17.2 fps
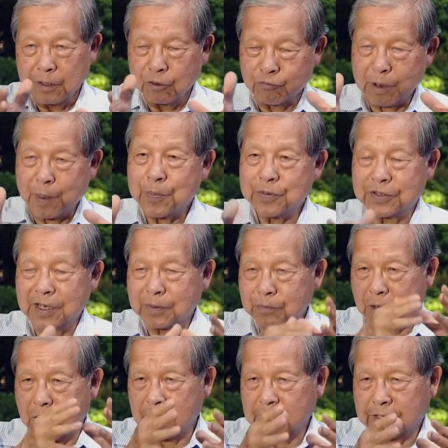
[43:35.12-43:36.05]

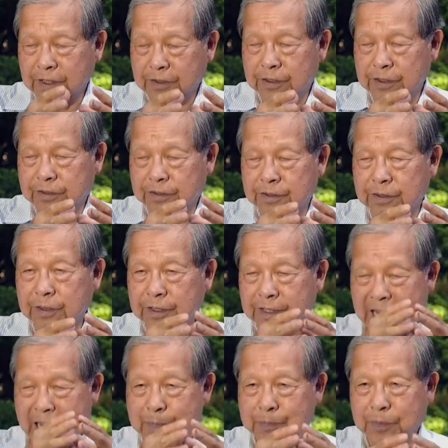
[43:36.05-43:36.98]
representing markets,
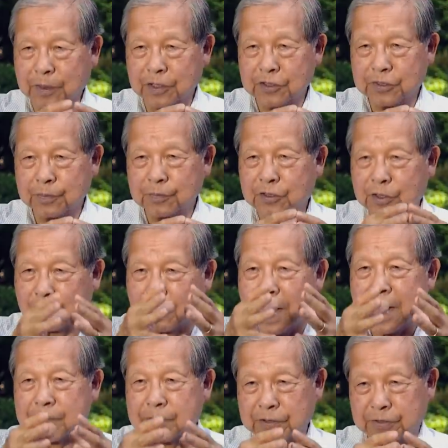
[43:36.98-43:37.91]
capitalism,
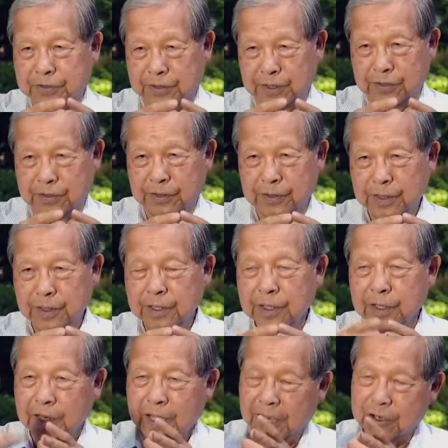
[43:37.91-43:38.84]
democracies,
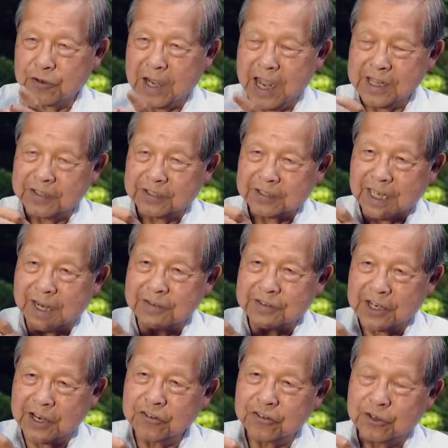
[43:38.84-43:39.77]
and you had this kind of
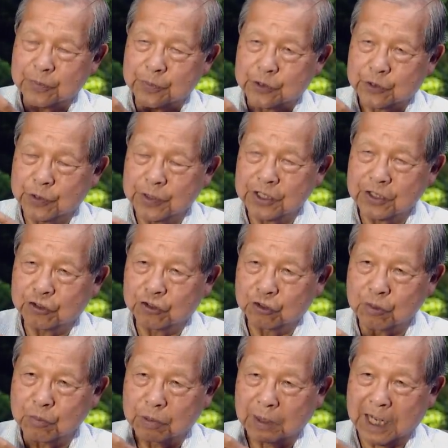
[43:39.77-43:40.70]
tension between these
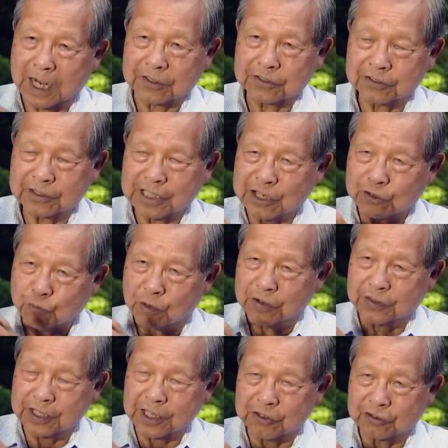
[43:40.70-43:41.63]
two blocks. That's
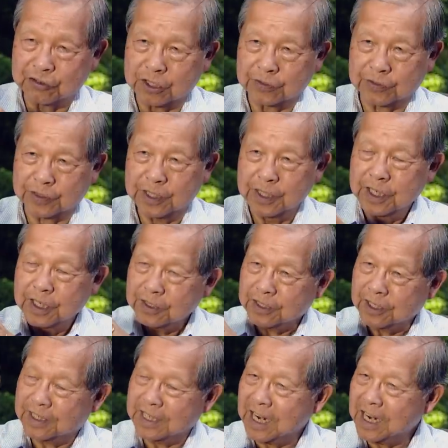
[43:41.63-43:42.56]
one thing that's different.
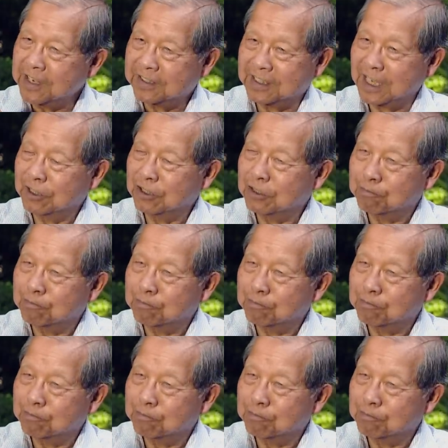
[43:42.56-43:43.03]
Today, it's not